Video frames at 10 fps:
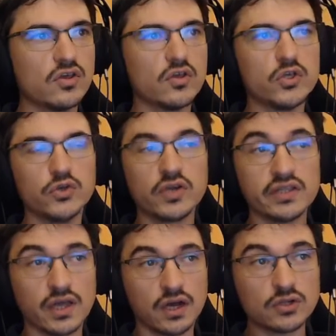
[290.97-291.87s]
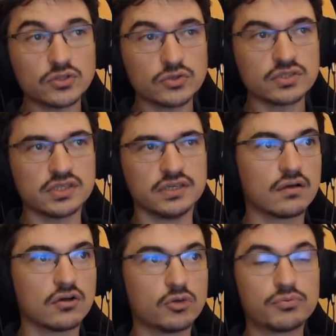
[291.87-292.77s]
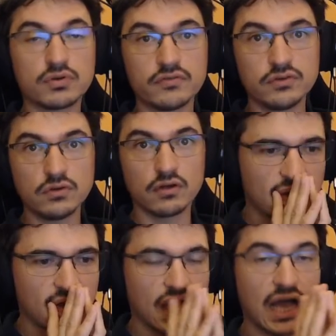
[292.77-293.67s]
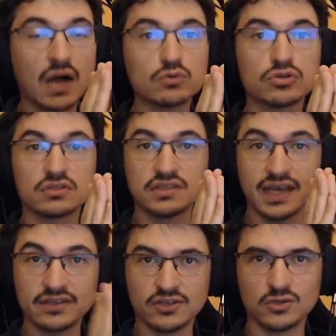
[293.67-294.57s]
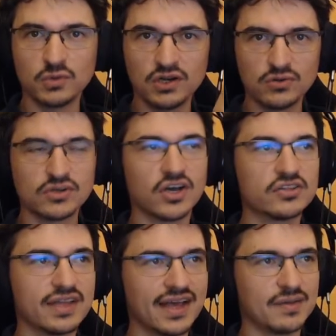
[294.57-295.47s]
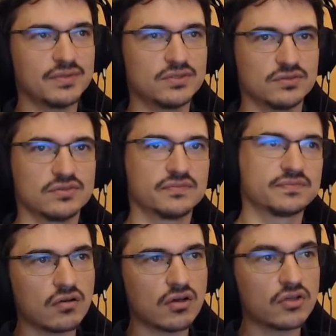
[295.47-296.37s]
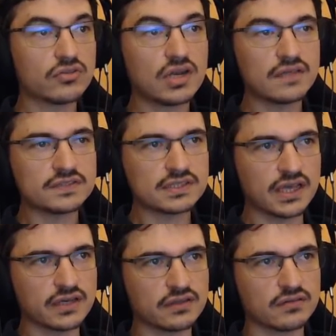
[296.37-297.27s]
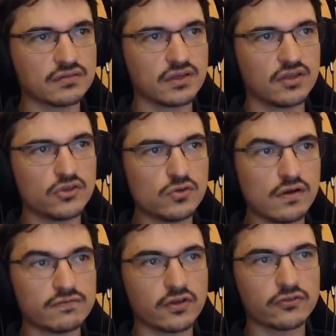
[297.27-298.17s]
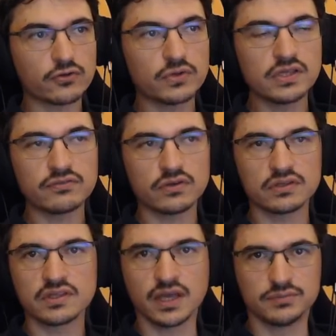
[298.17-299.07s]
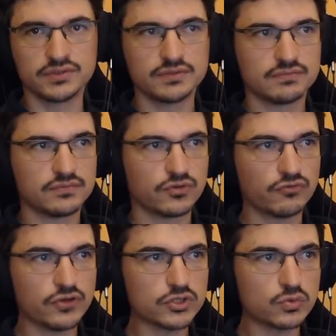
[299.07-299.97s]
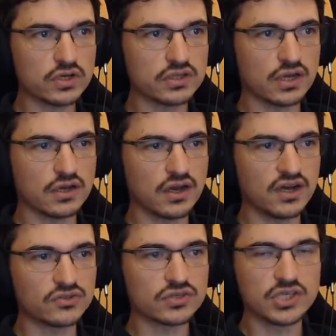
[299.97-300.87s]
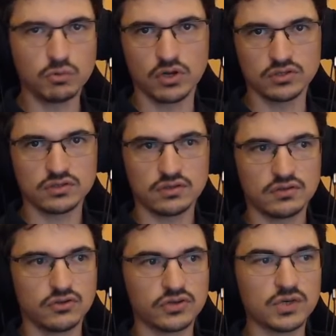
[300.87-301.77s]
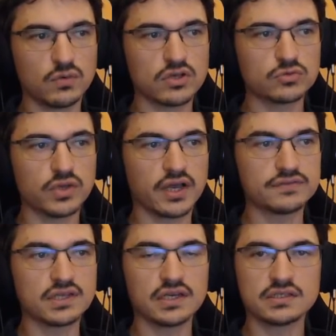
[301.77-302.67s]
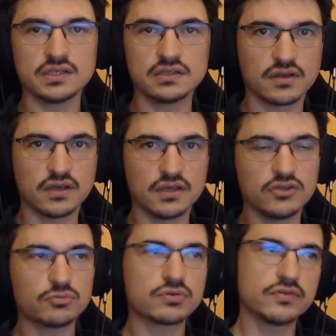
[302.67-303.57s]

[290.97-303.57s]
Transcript: You can also see a preview of how the title will look on Amazon. On the left side, you have 3 different tabs. The first one are the keywords. The keywords we have selected in the previous